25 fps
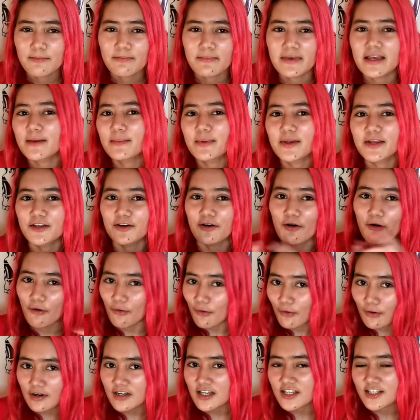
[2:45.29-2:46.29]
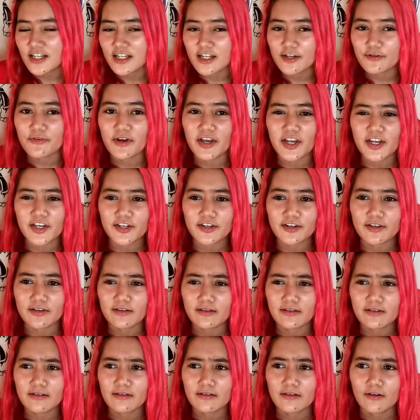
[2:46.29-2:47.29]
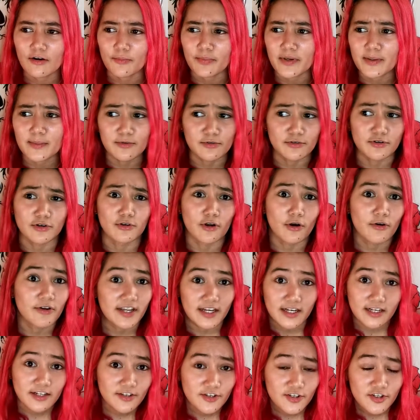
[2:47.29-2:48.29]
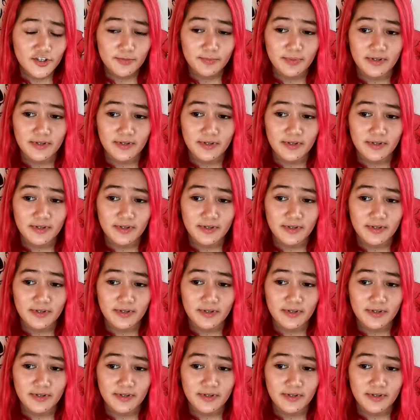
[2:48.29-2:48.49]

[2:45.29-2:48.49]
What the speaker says: Maybe the older generation of people who don't know English,